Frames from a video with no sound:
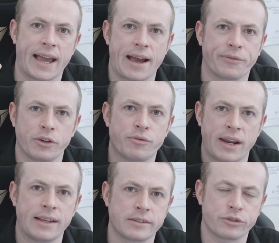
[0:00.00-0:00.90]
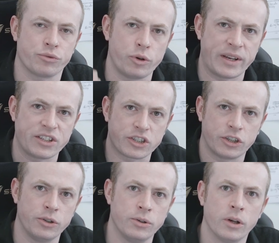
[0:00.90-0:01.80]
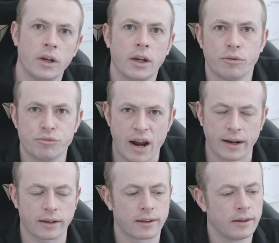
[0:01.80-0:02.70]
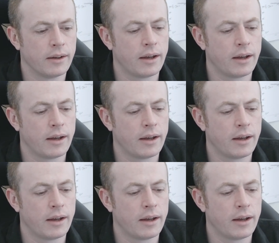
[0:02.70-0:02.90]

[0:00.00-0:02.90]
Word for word: you have to raise through each Q rank,